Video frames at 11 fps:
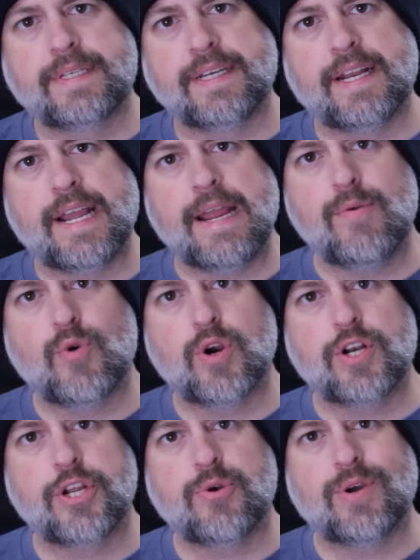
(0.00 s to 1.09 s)
Today
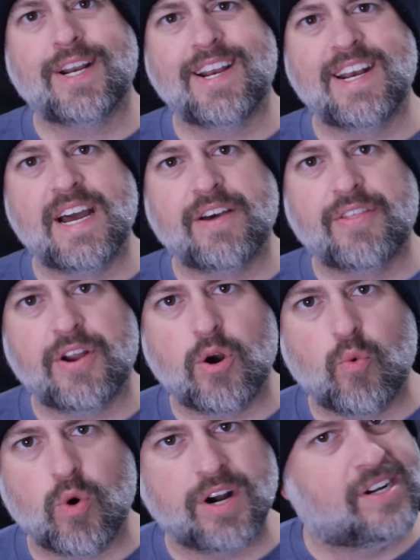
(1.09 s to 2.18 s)
we're doing
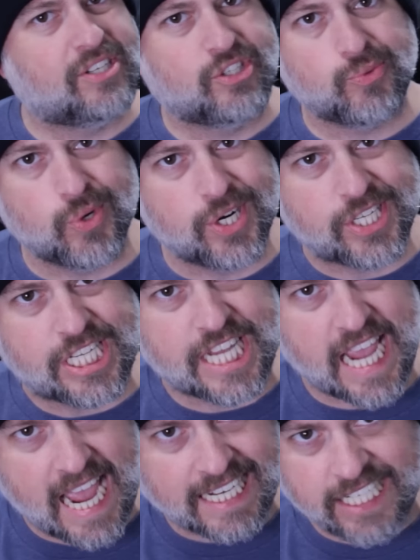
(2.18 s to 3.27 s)
another World's Worst
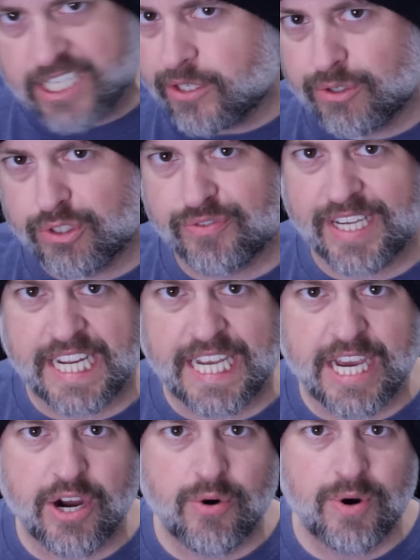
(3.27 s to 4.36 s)
Tattoos
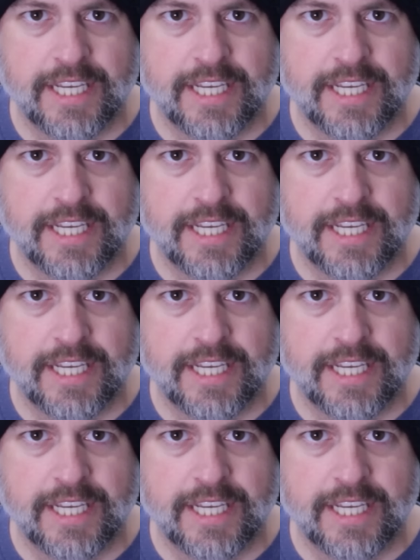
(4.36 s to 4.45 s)
video.